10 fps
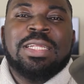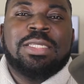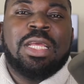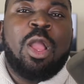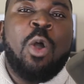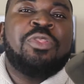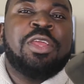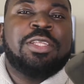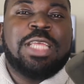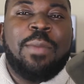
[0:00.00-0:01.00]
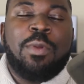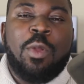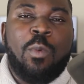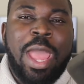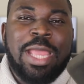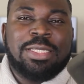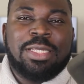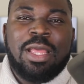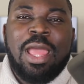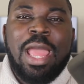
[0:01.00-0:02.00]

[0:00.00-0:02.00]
to go their separate ways.